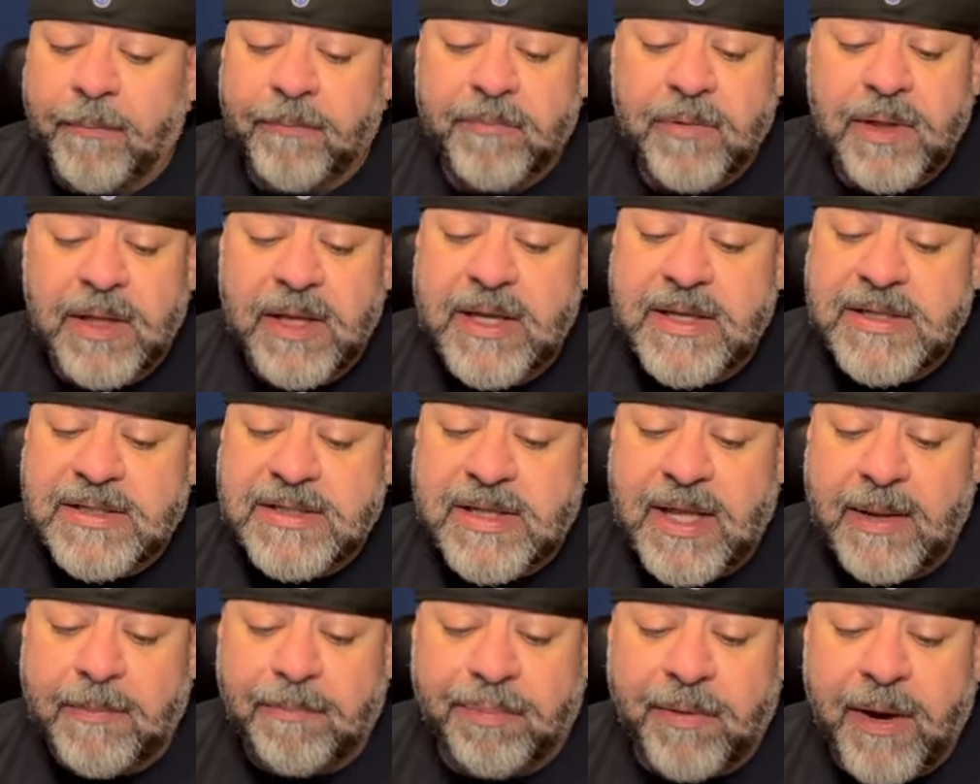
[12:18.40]

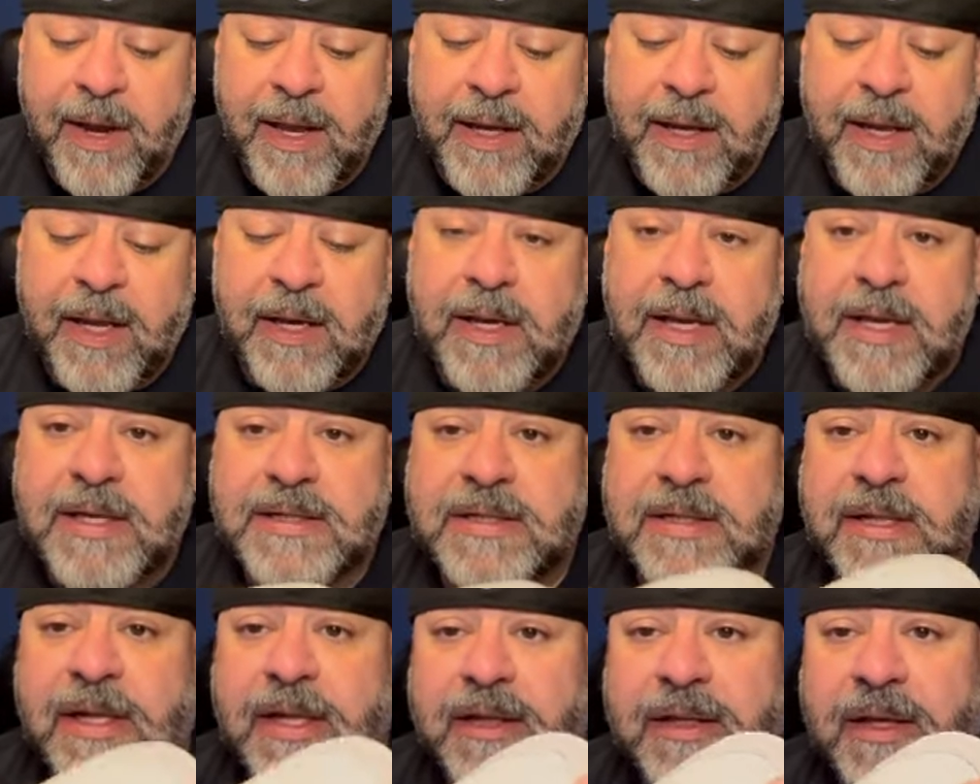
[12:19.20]
Easy, they break in
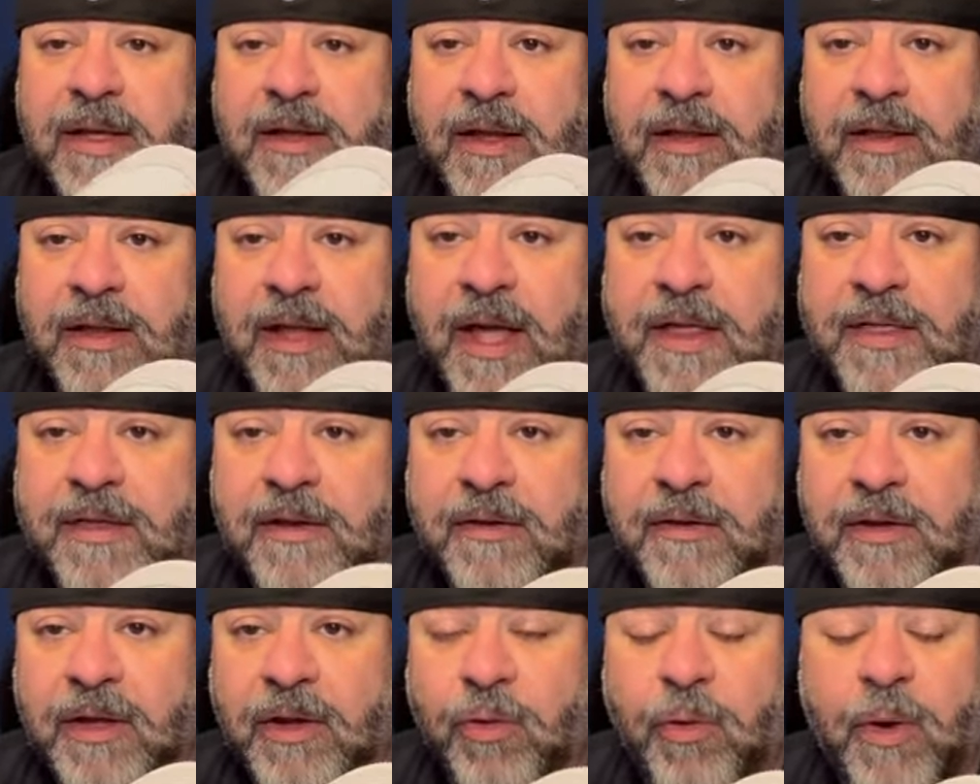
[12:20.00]
easy. The
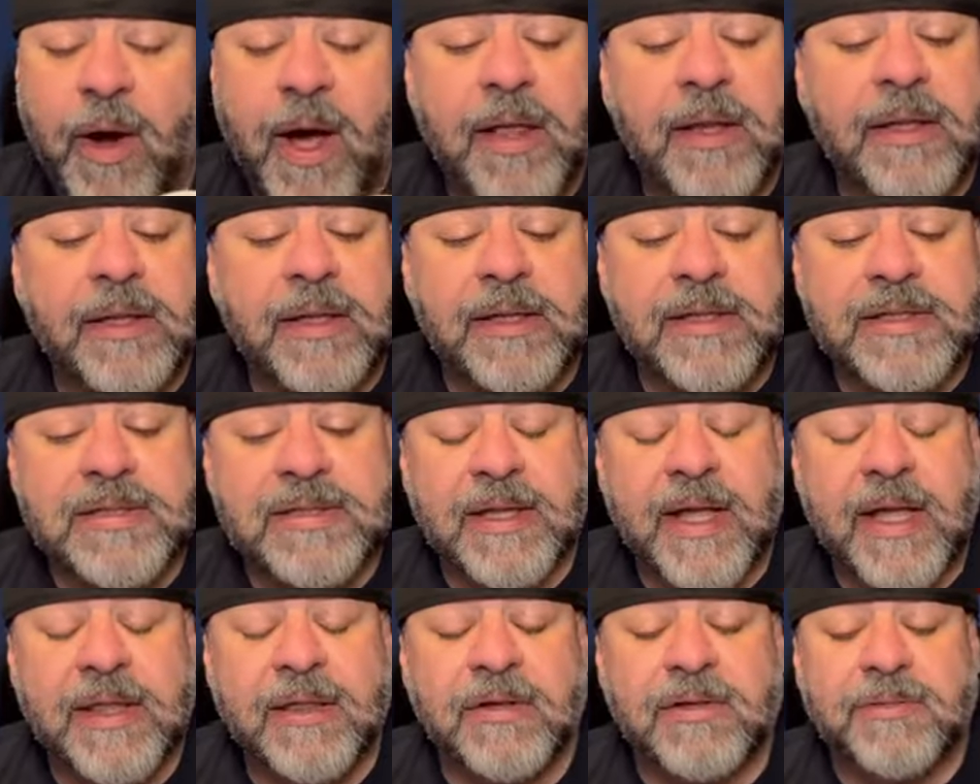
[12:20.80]
leather, the quality of this
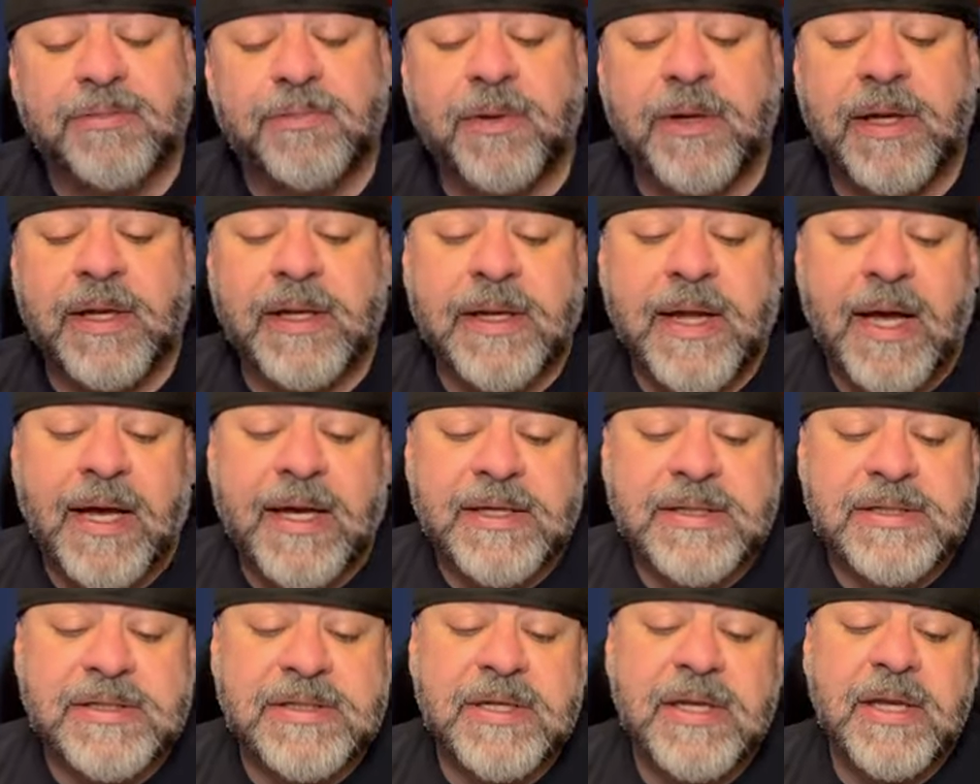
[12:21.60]
leather is pretty
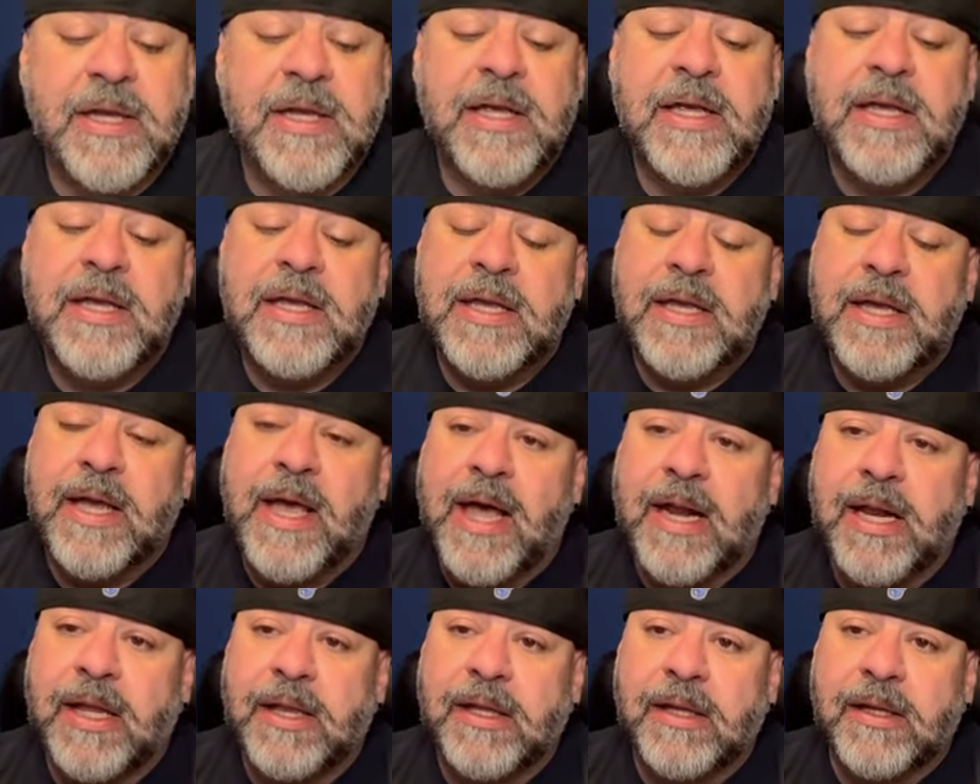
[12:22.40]
nice. You
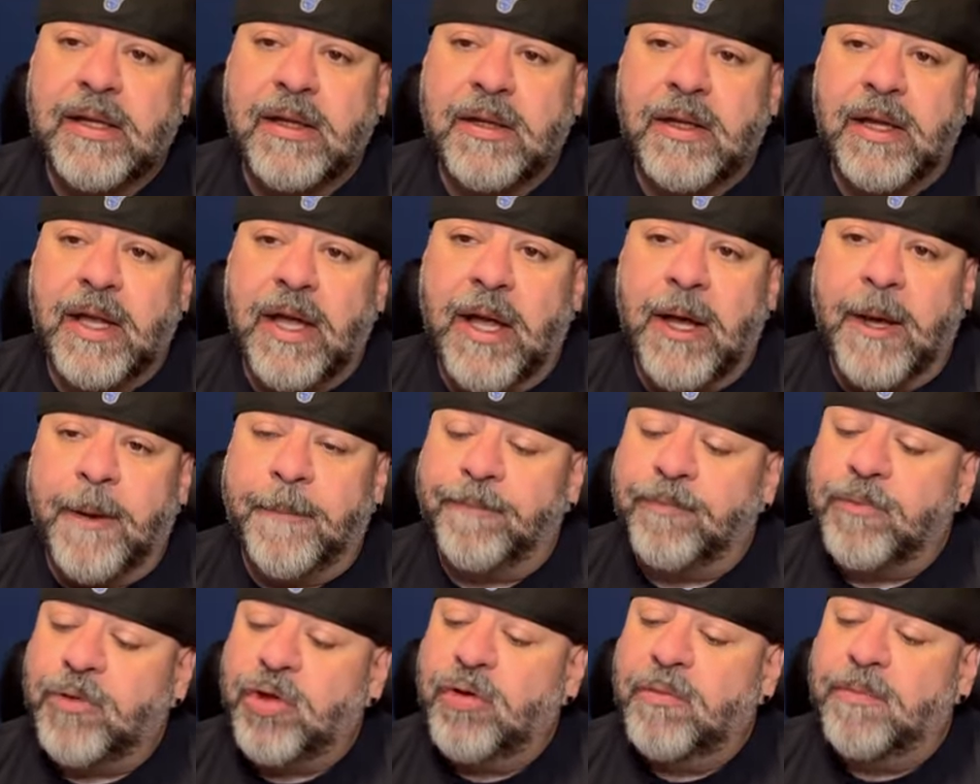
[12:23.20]
got a little
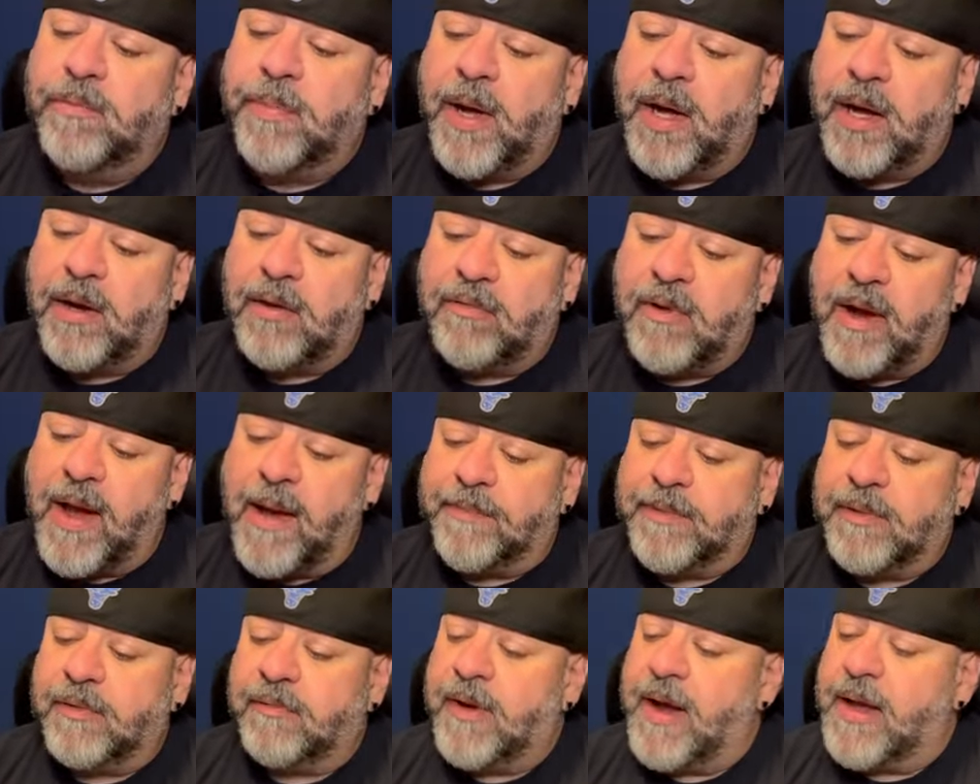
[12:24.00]
nubuck
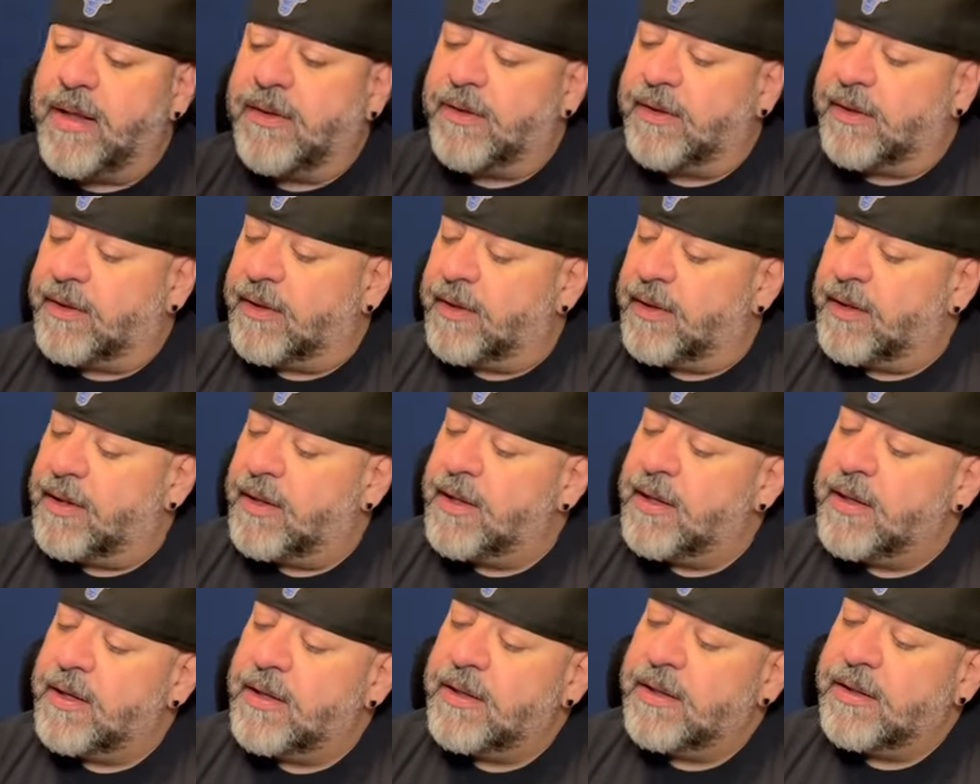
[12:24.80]
wrapped around
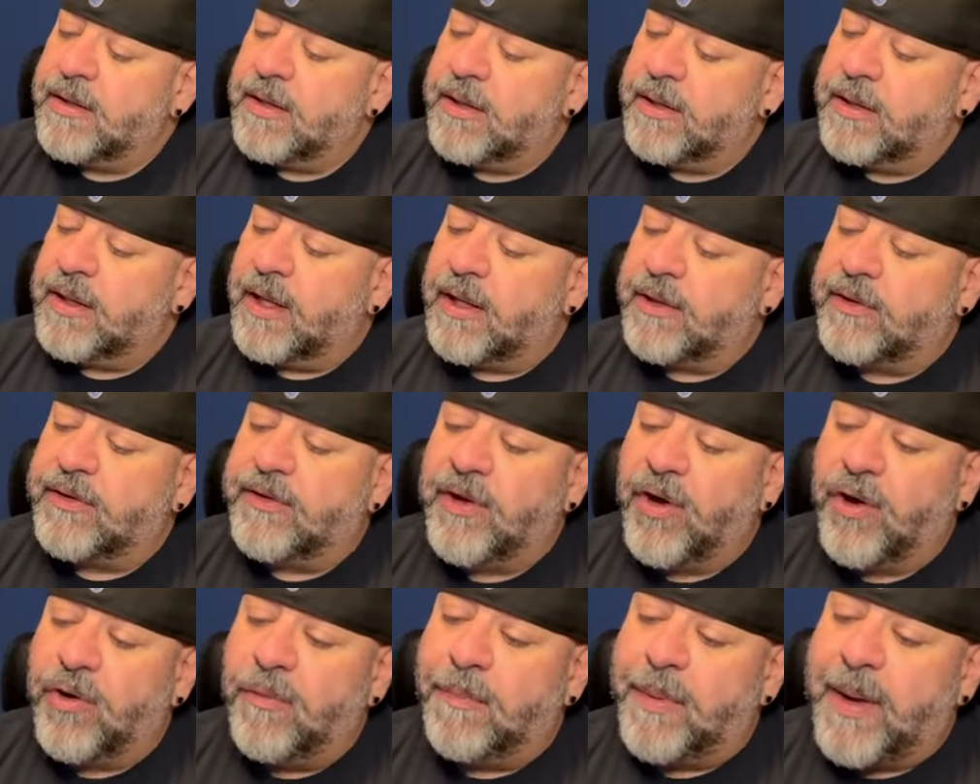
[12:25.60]
the
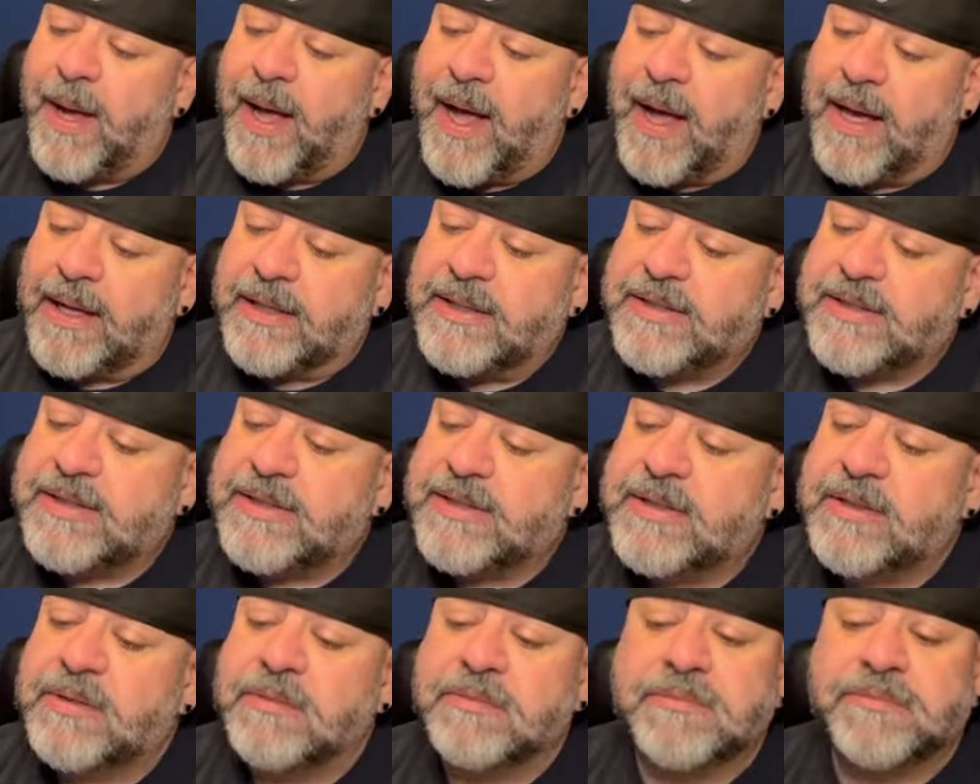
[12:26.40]
toe
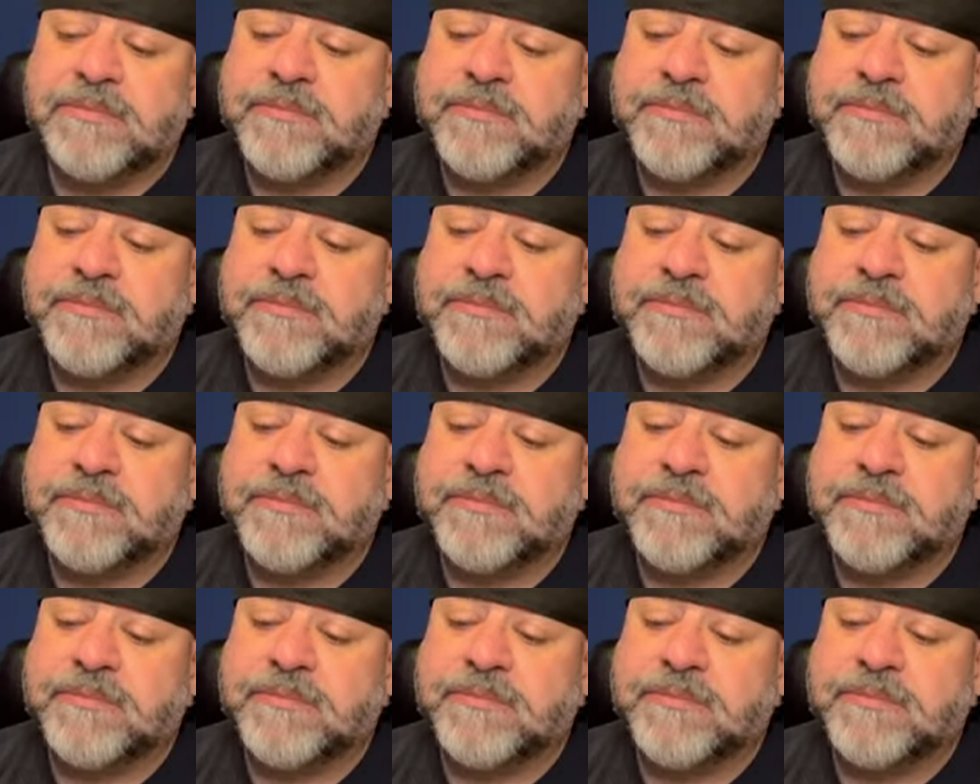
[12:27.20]
box.